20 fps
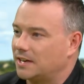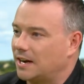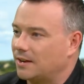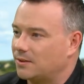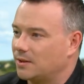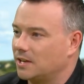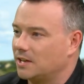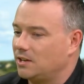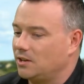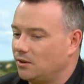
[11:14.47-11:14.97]
And I
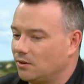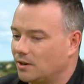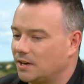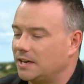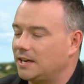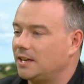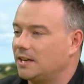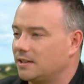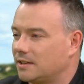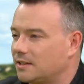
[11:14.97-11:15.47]
think
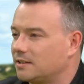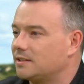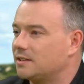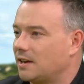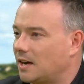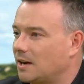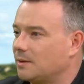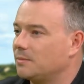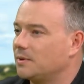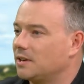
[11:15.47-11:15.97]
unity in this
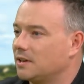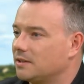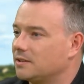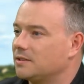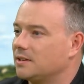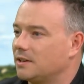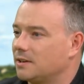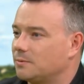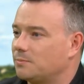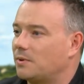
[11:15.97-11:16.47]
time
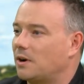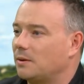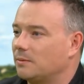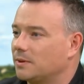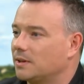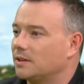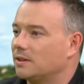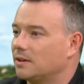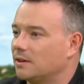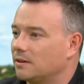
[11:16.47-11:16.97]
is
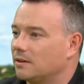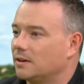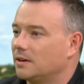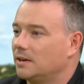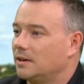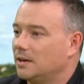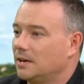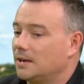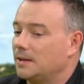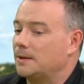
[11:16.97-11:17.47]
probably the
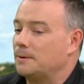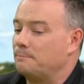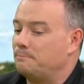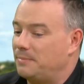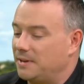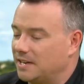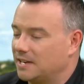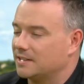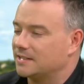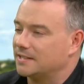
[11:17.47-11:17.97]

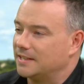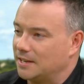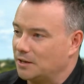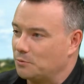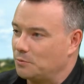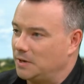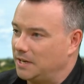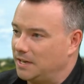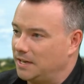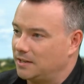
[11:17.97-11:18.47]
biggest
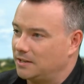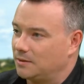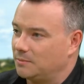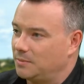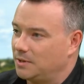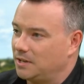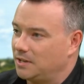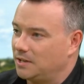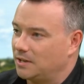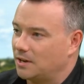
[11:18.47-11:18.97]
thing we need to
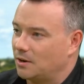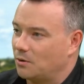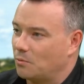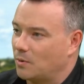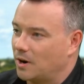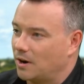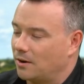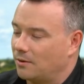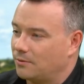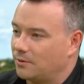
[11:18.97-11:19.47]
be
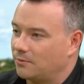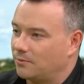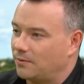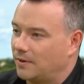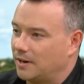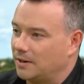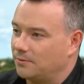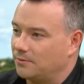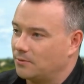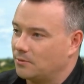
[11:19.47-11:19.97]
aware of and
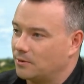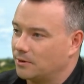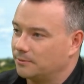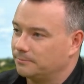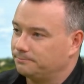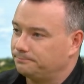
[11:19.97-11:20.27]
fight for.